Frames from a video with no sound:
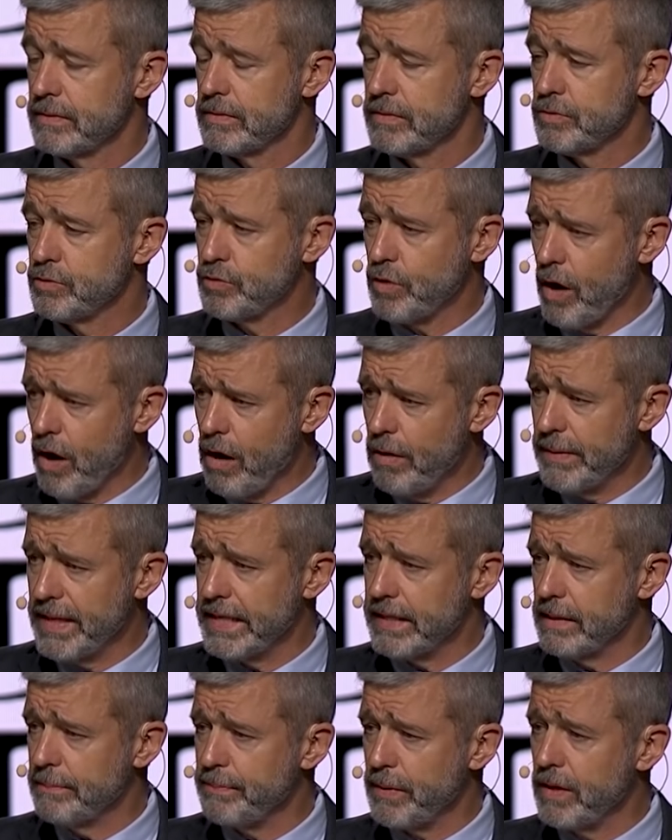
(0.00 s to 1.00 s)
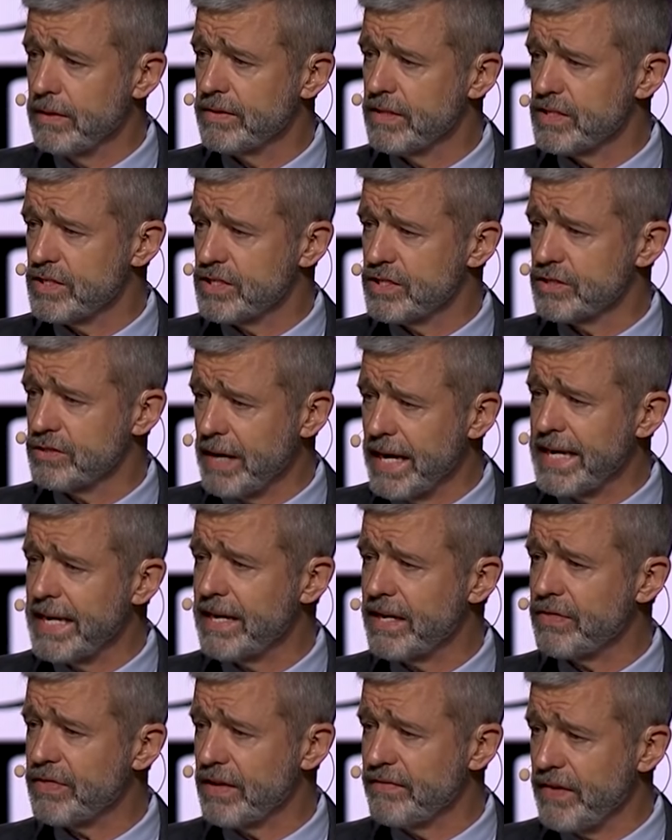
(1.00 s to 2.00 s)
Drawing upon the
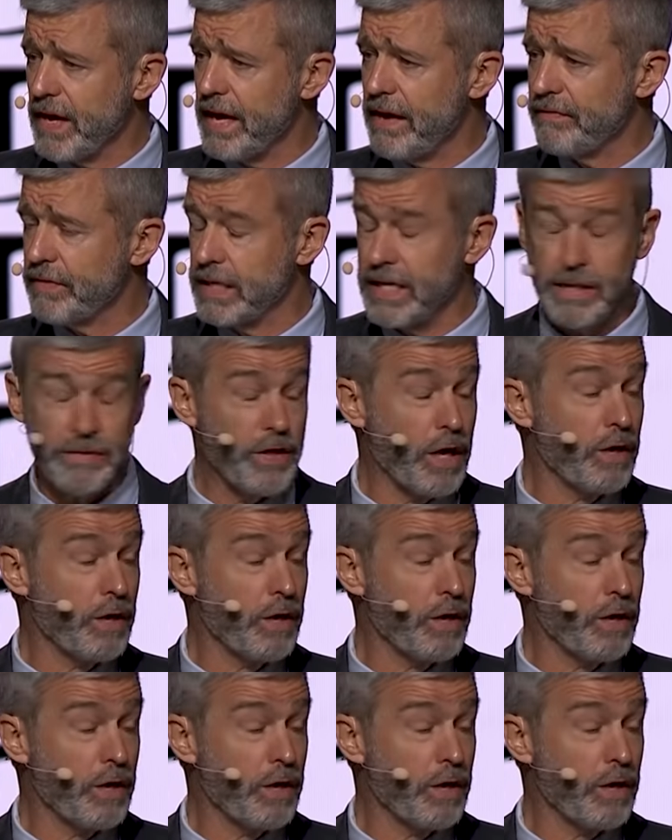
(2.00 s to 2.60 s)
strength of heaven. And